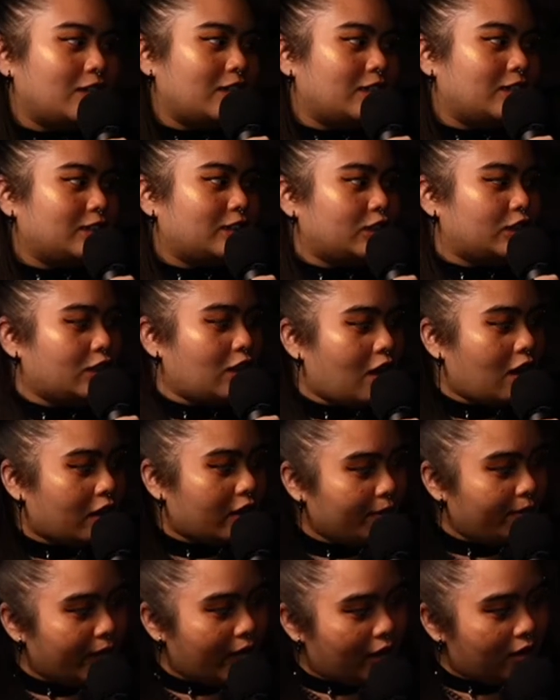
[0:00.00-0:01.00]
to
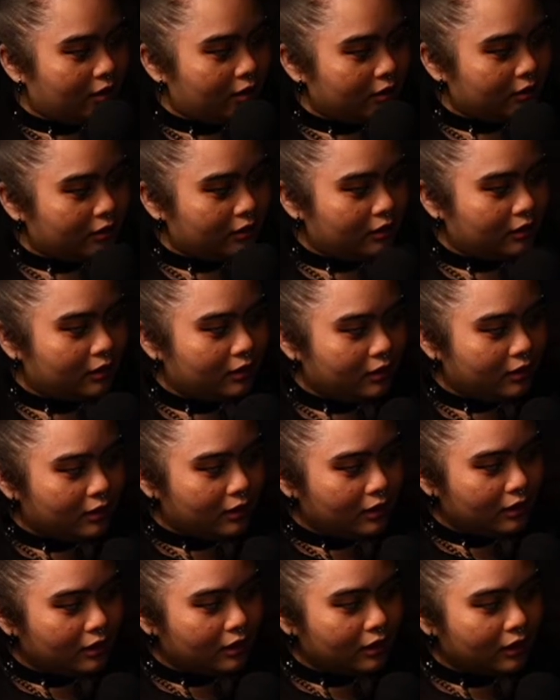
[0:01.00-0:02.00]
talk about
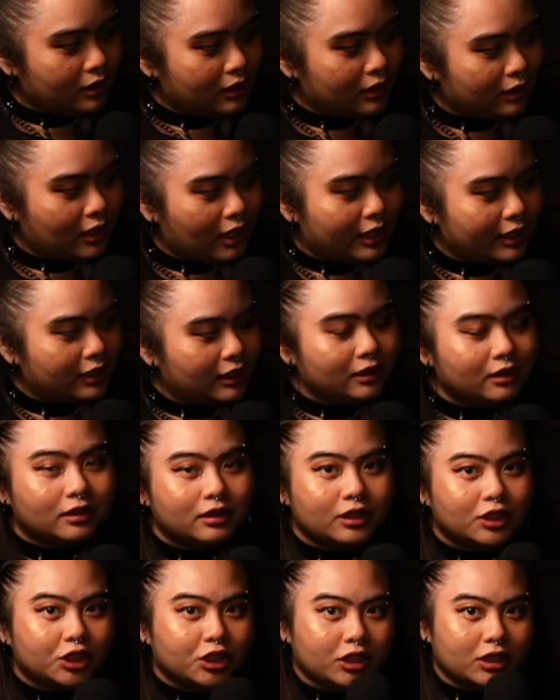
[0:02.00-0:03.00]
is
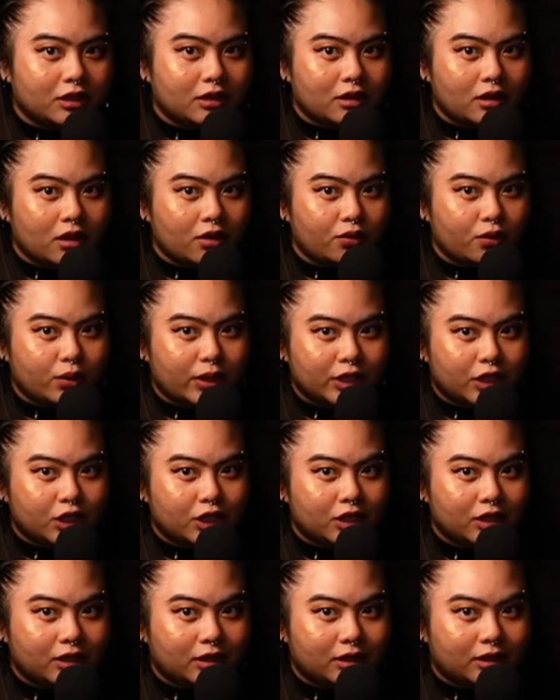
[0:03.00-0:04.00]
isolation of
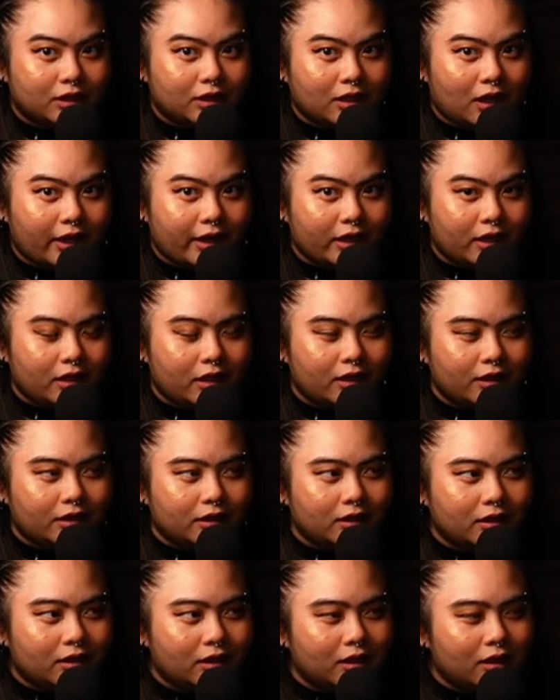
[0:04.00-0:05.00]
witch society.
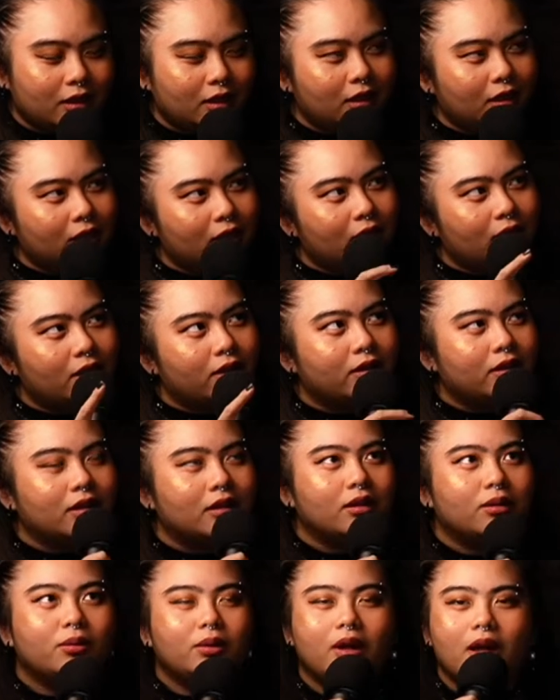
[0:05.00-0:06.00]

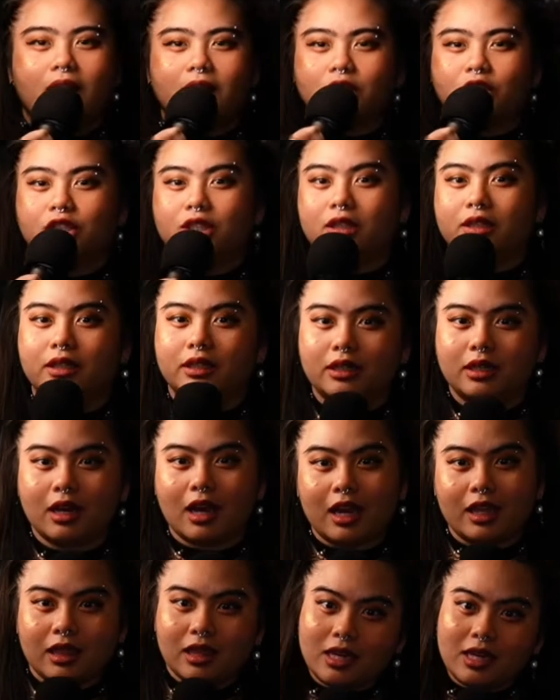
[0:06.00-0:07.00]
Well, actually,
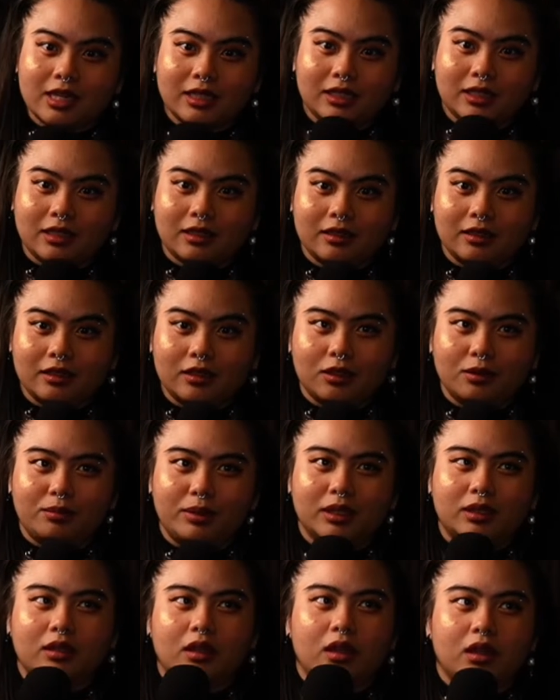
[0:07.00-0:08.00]
I think it's a little
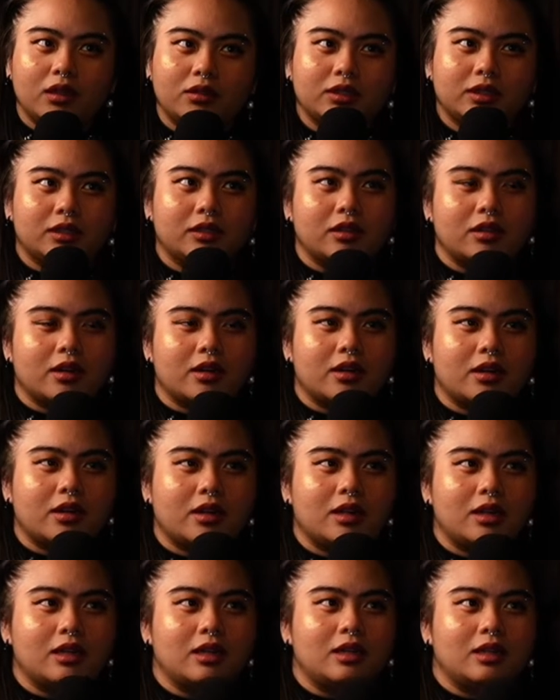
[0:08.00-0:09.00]
bit closer
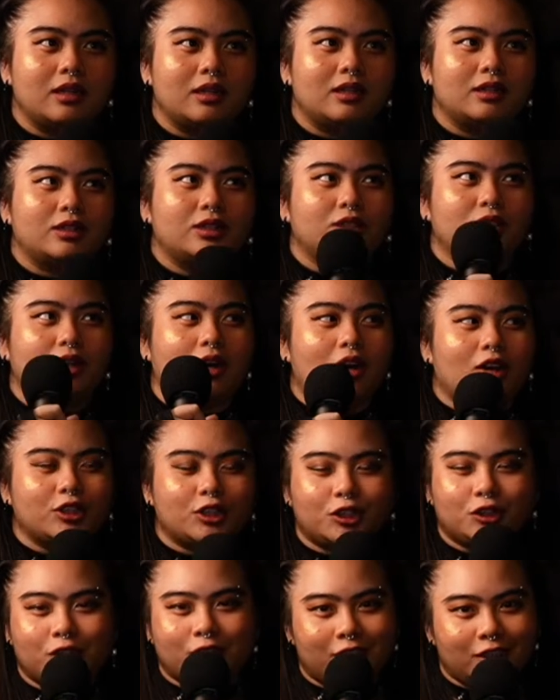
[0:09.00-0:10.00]
to
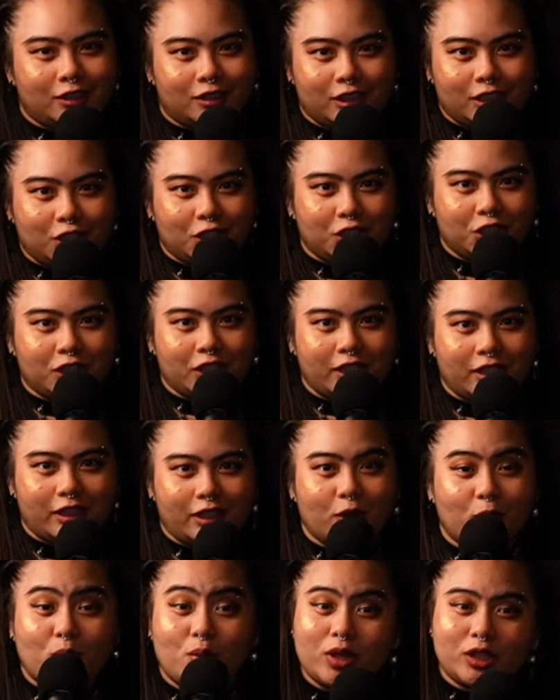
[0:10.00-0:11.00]

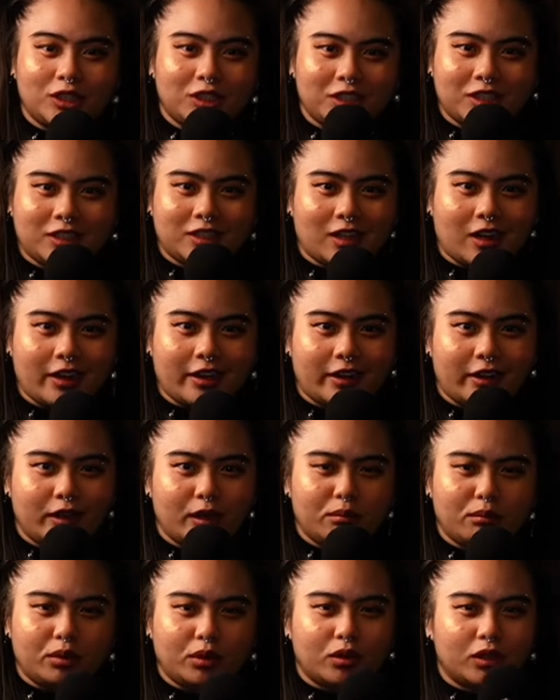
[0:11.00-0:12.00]
ostracization that witch society
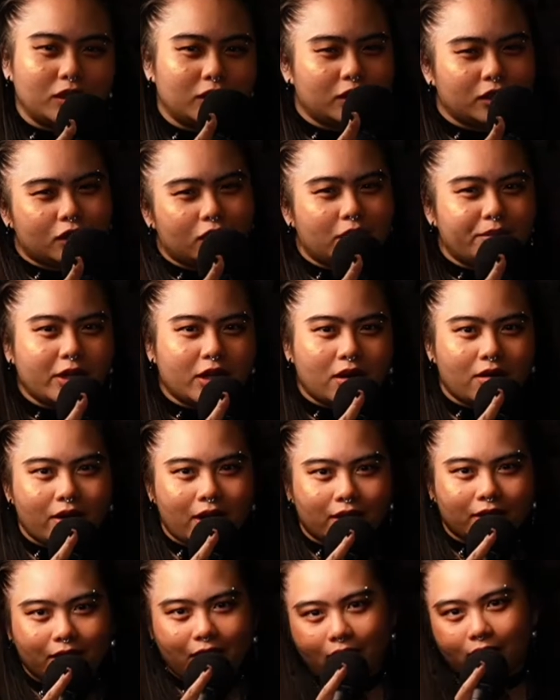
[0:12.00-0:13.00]
employs. So let me
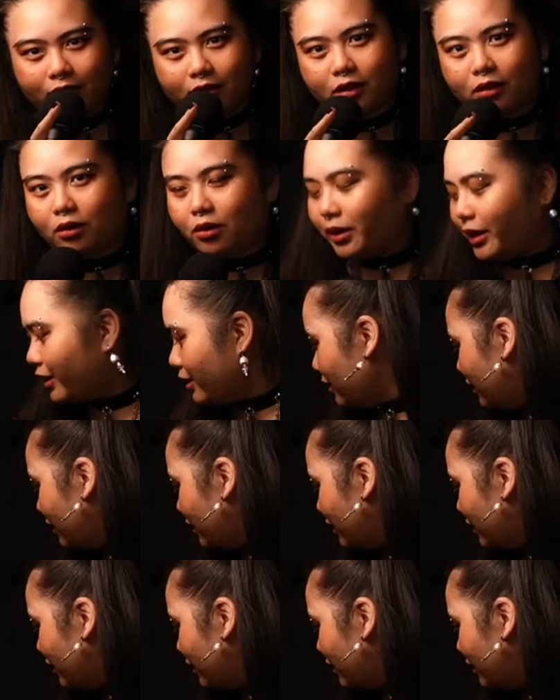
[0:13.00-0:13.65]
correct that real quick.